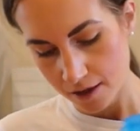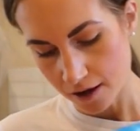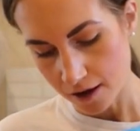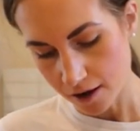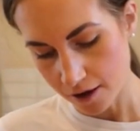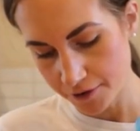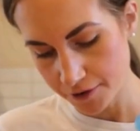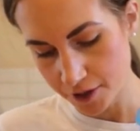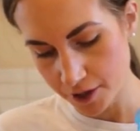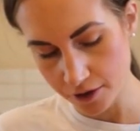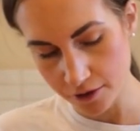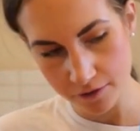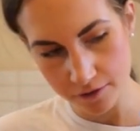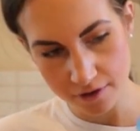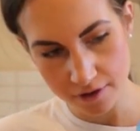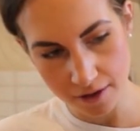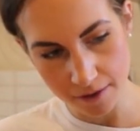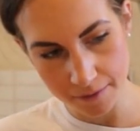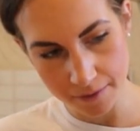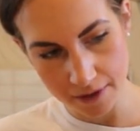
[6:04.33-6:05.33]
I'll use
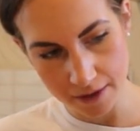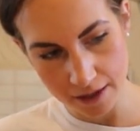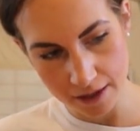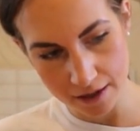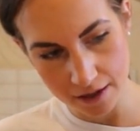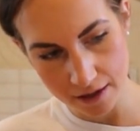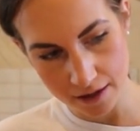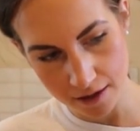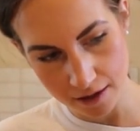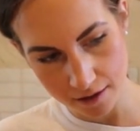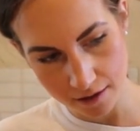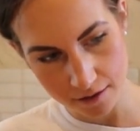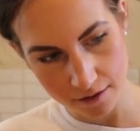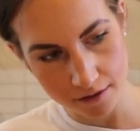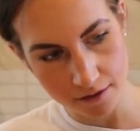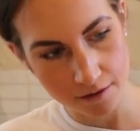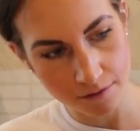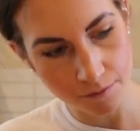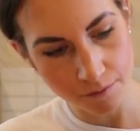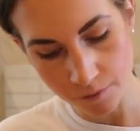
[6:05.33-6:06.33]
some of the
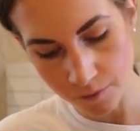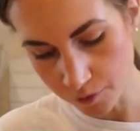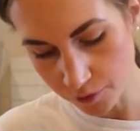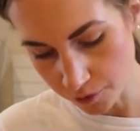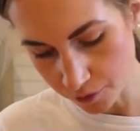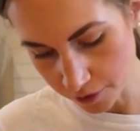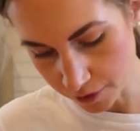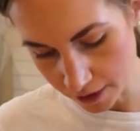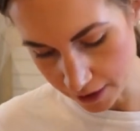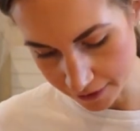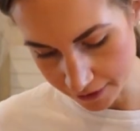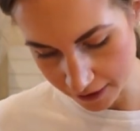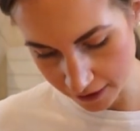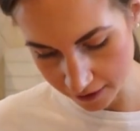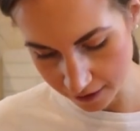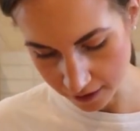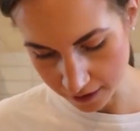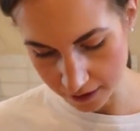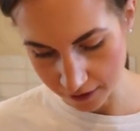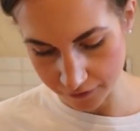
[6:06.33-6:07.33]
smaller
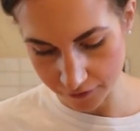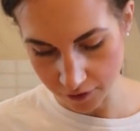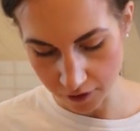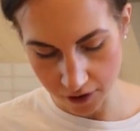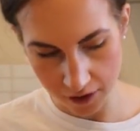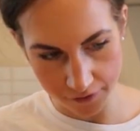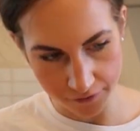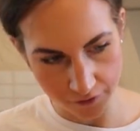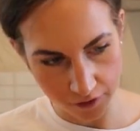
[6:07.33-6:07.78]
things that I've got.